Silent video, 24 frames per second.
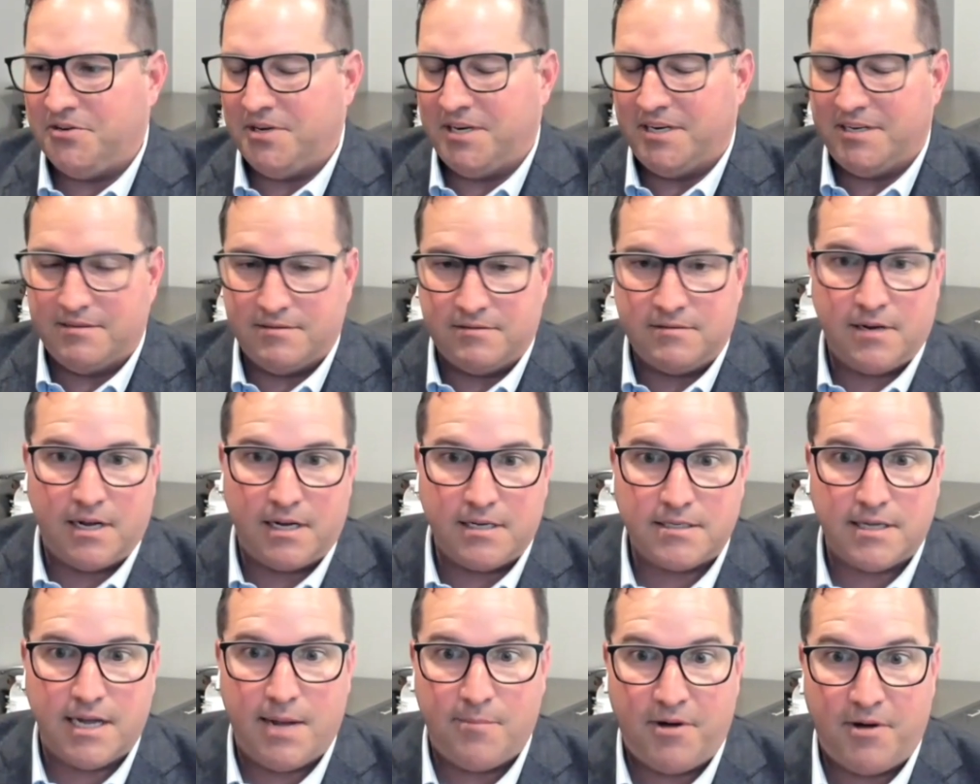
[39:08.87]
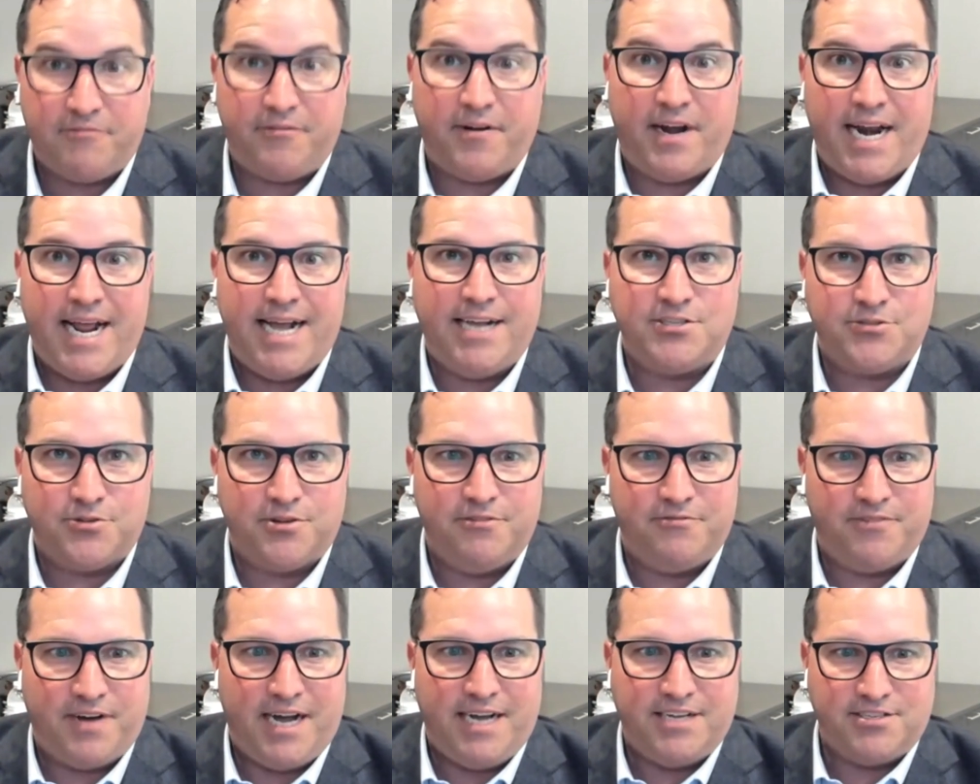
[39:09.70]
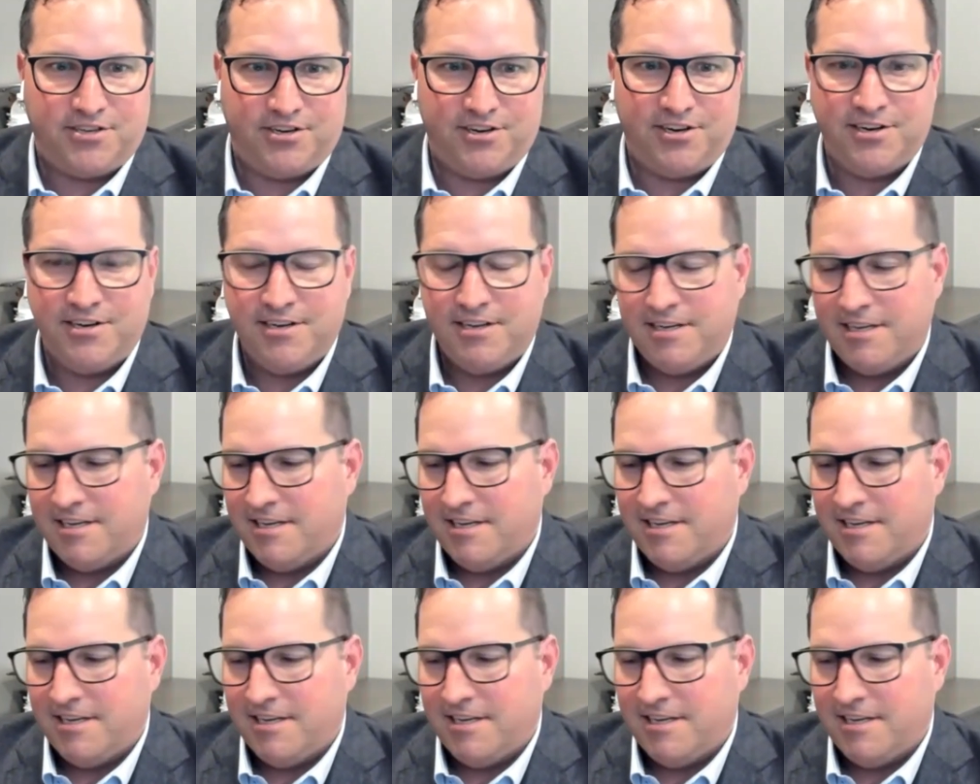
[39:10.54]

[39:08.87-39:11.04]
And I say, I'm a financial advisor.